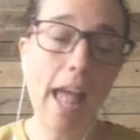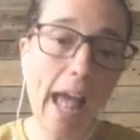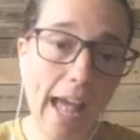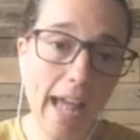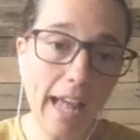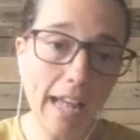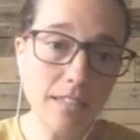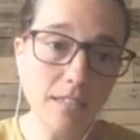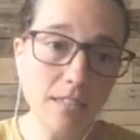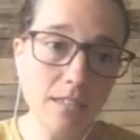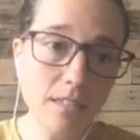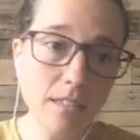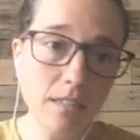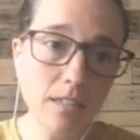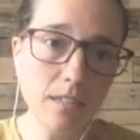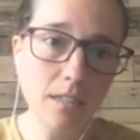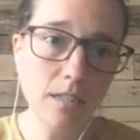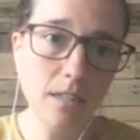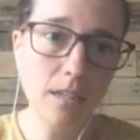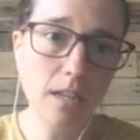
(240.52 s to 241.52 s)
and
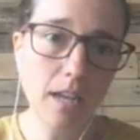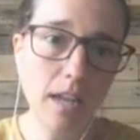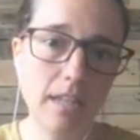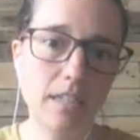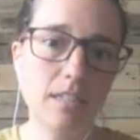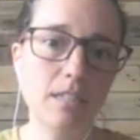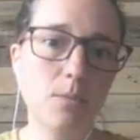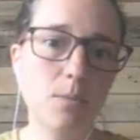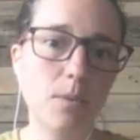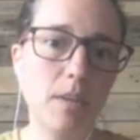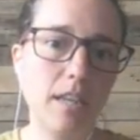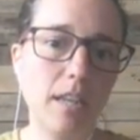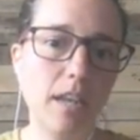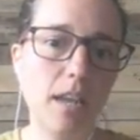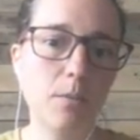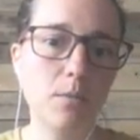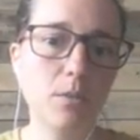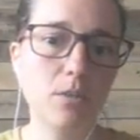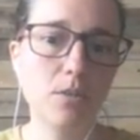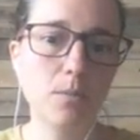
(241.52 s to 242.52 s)
us being
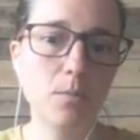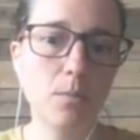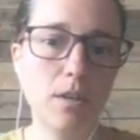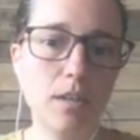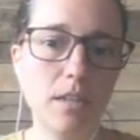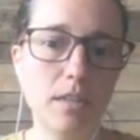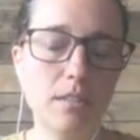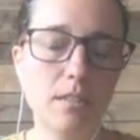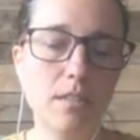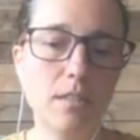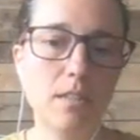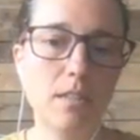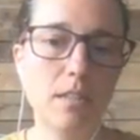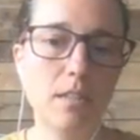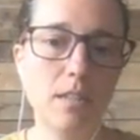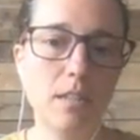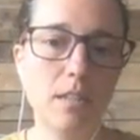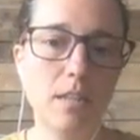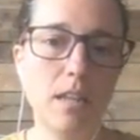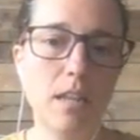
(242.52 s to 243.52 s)
able to put it
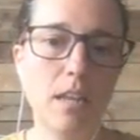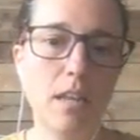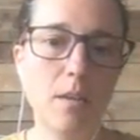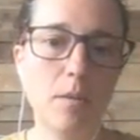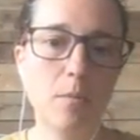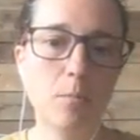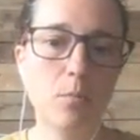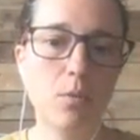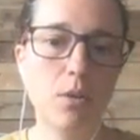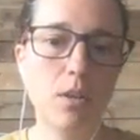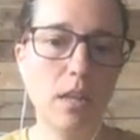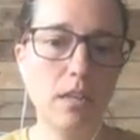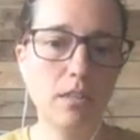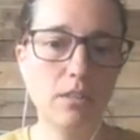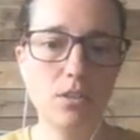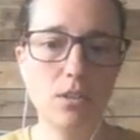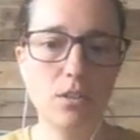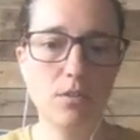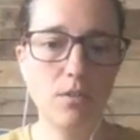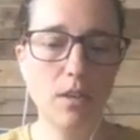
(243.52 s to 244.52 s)
in
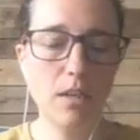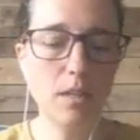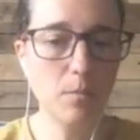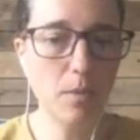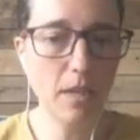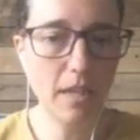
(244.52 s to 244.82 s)
production, right?